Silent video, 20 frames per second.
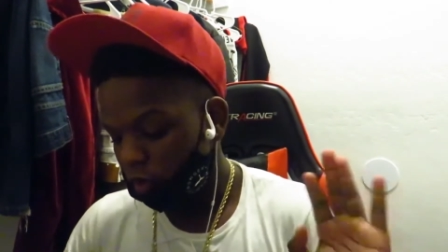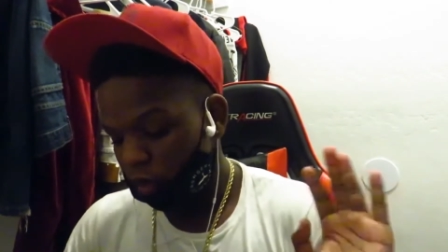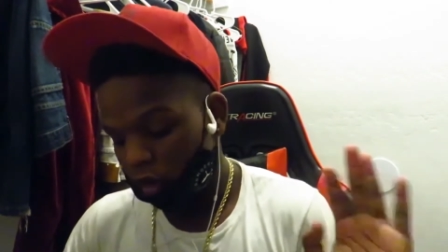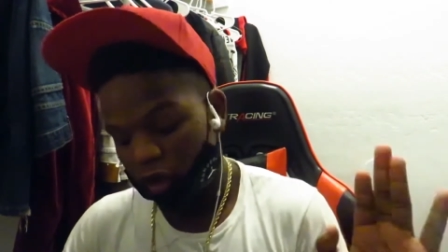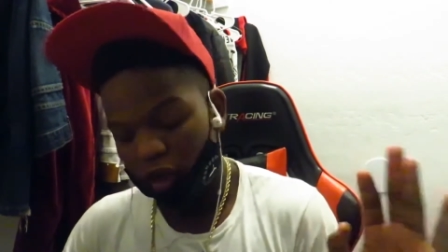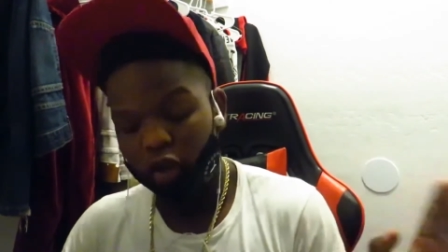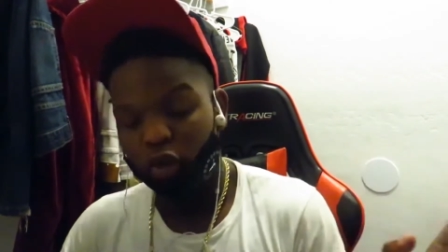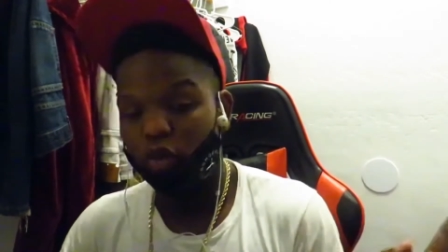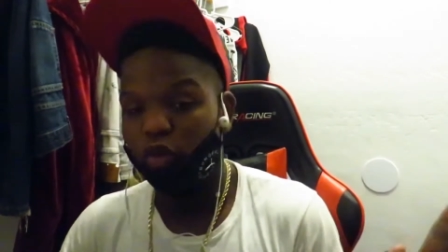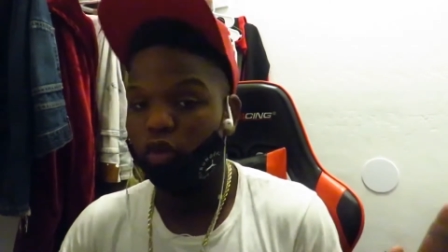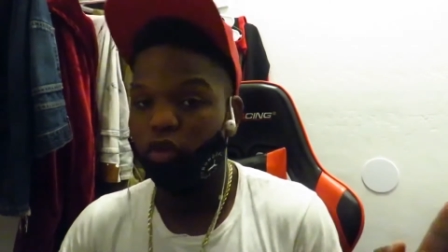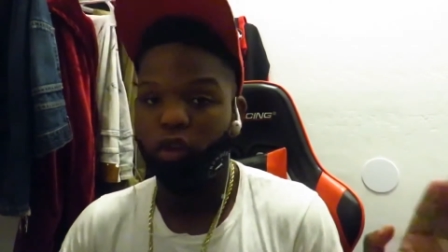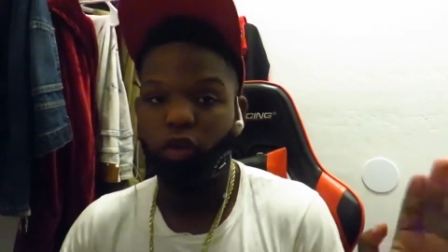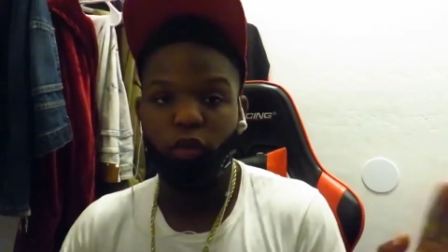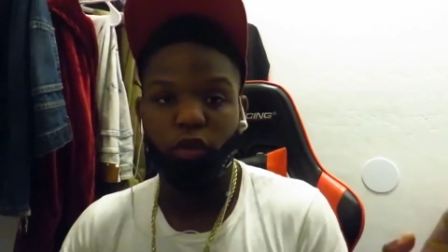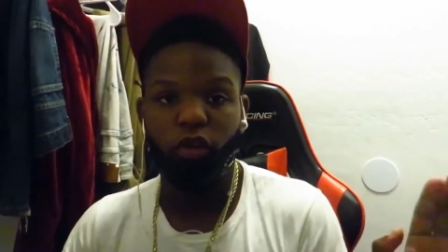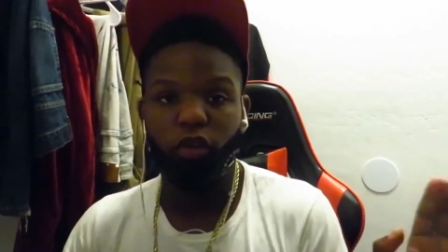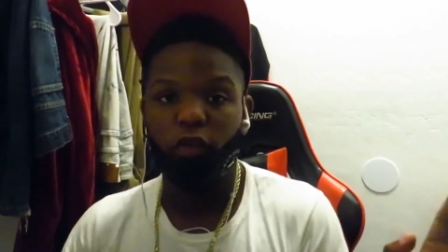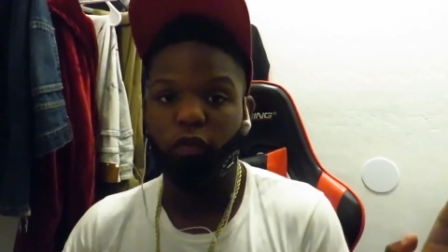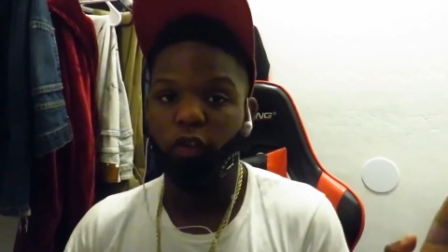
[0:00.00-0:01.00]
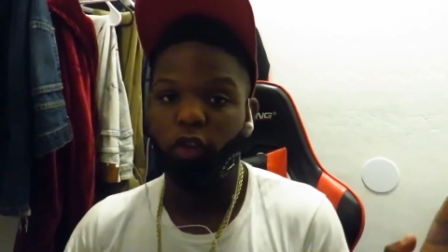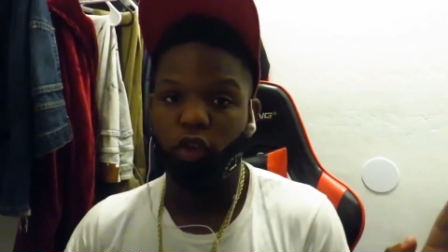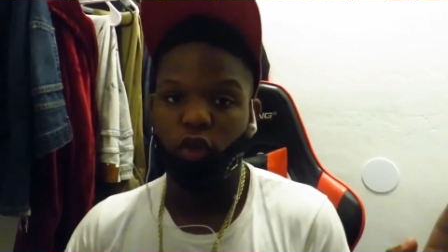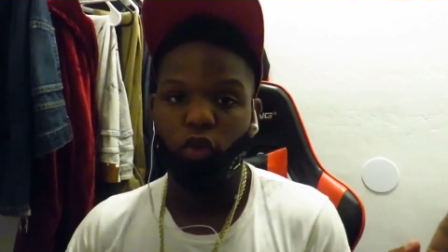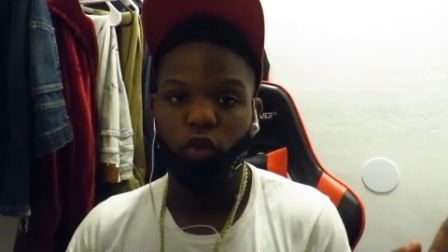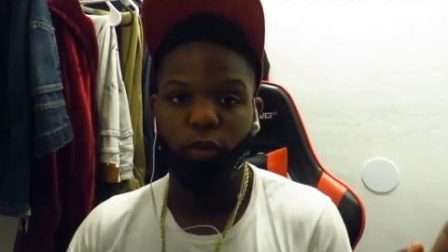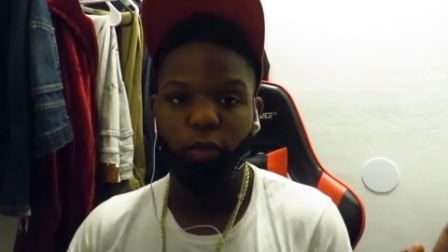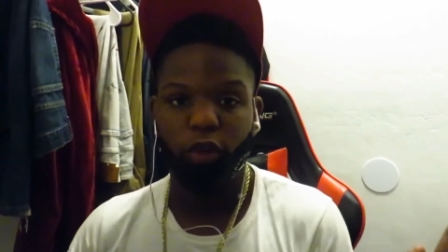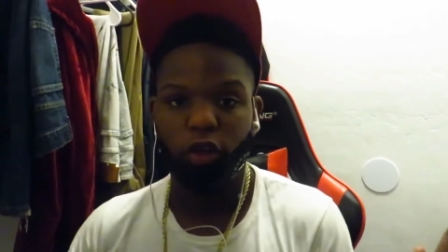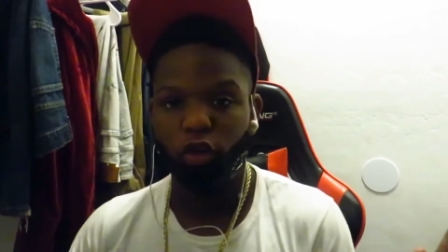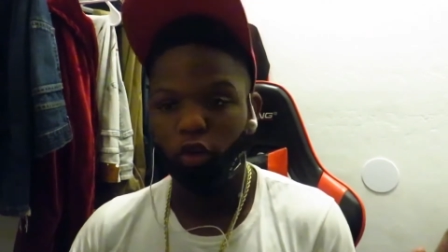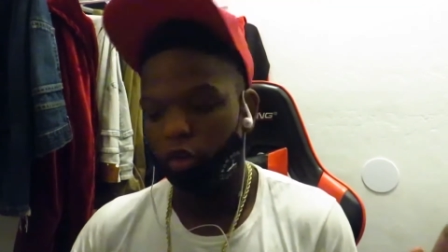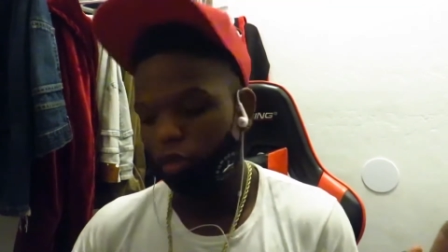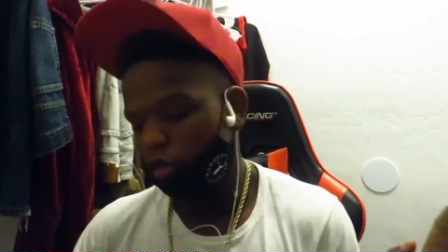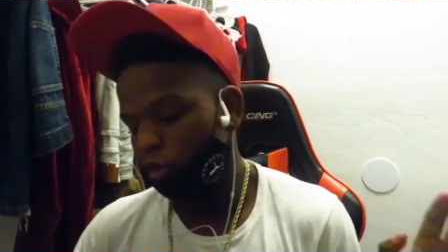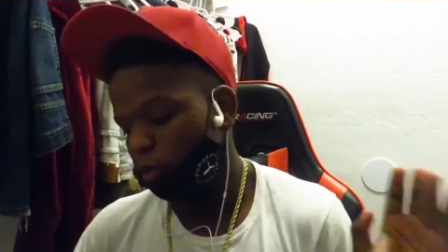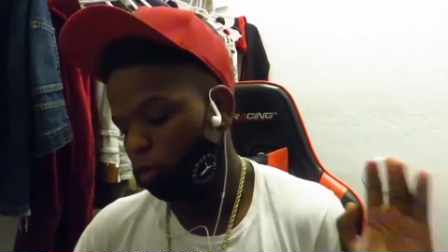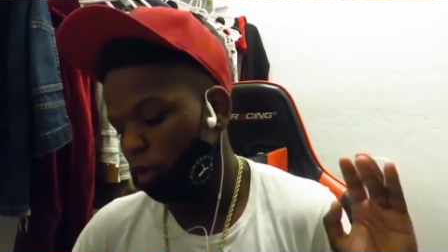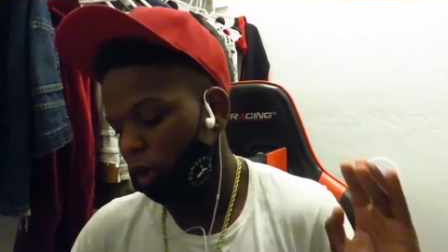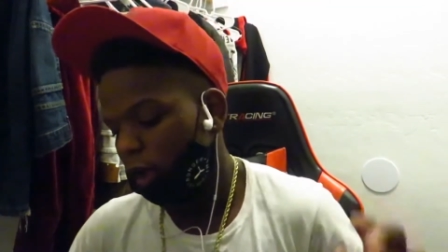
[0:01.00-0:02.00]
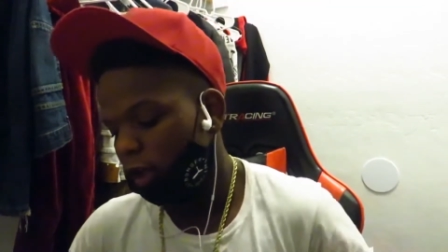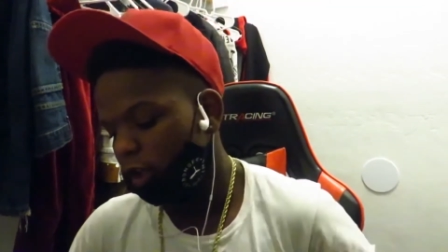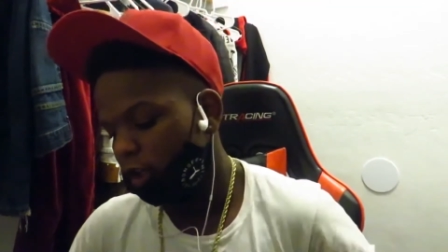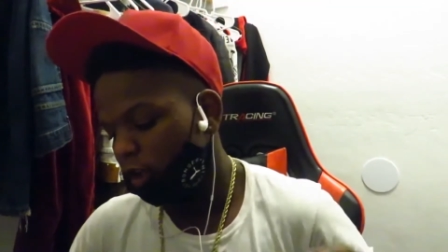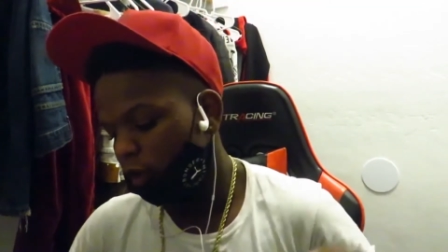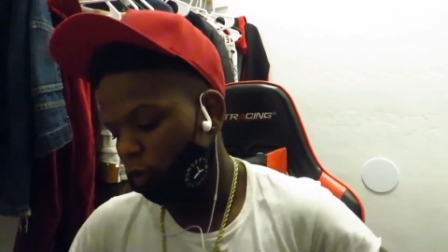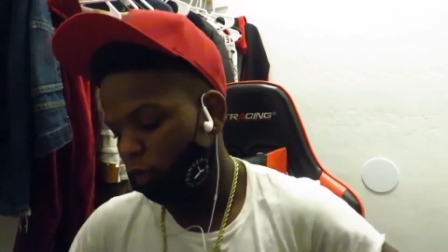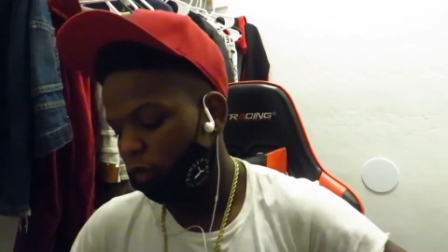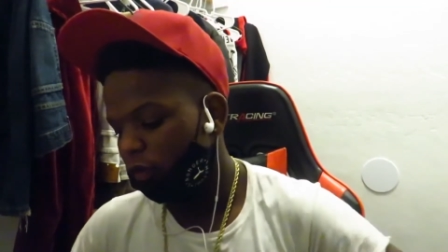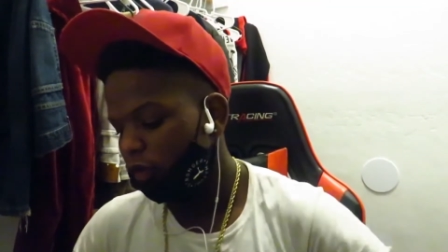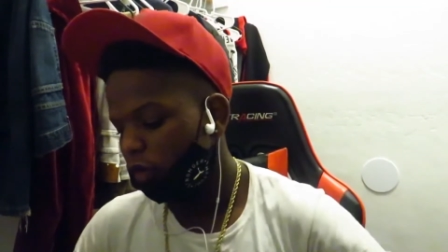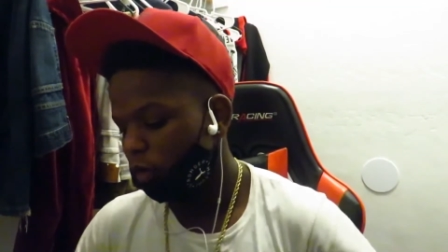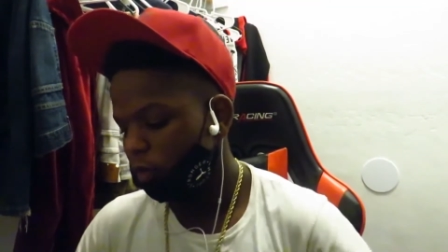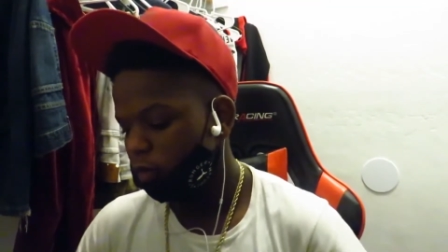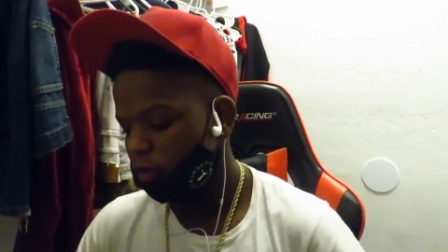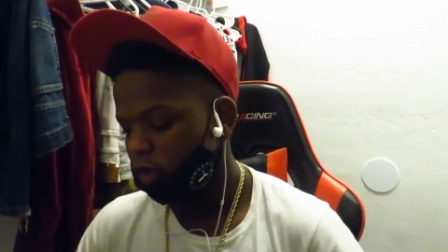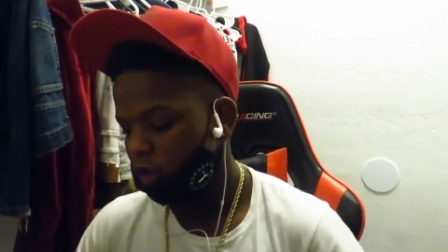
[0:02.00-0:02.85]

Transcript: I don't know what the fuck you want me to call you. Plugged in with Fumez,